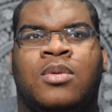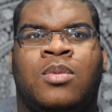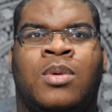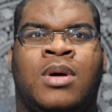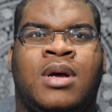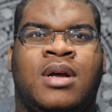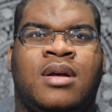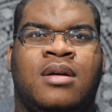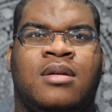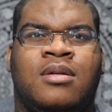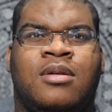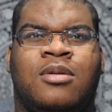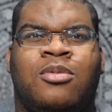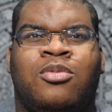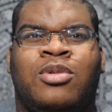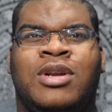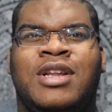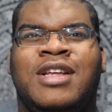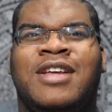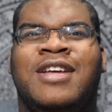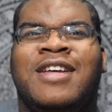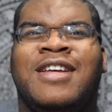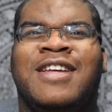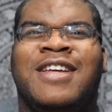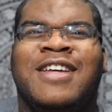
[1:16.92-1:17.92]
Wow.
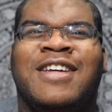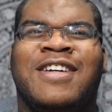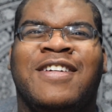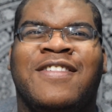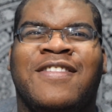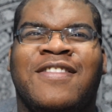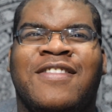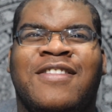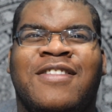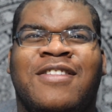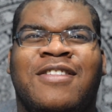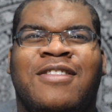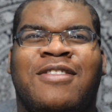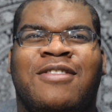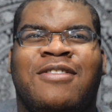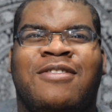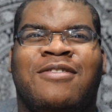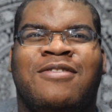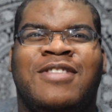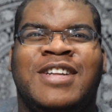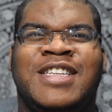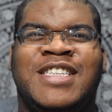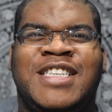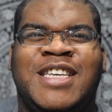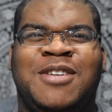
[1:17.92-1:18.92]

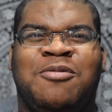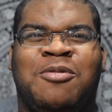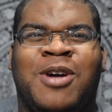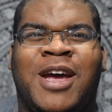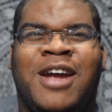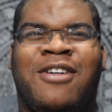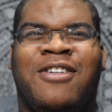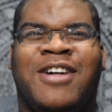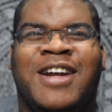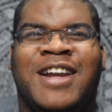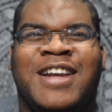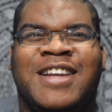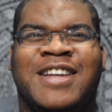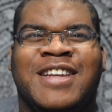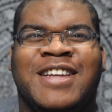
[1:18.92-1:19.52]
What is he wearing?